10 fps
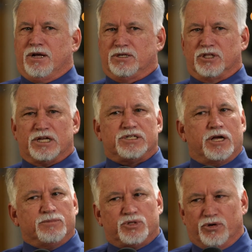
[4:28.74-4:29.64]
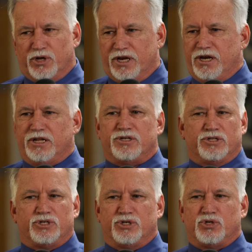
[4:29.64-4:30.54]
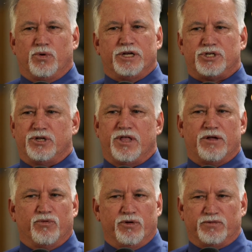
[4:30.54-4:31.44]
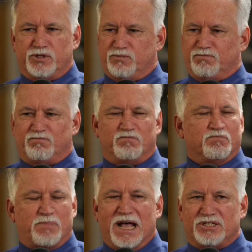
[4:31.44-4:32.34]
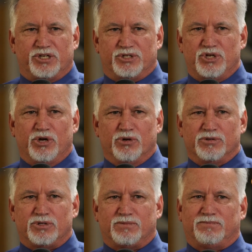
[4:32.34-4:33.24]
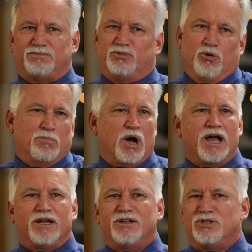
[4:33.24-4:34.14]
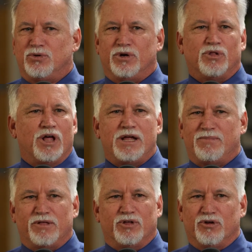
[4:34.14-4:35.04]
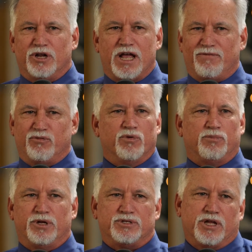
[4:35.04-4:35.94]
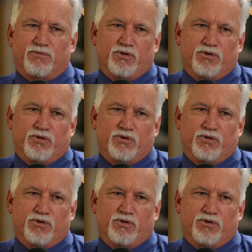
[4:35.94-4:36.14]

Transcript: Because a lot of times they're getting into the situation that roof's past its years, they're buying into a claim that they're going to have to replace that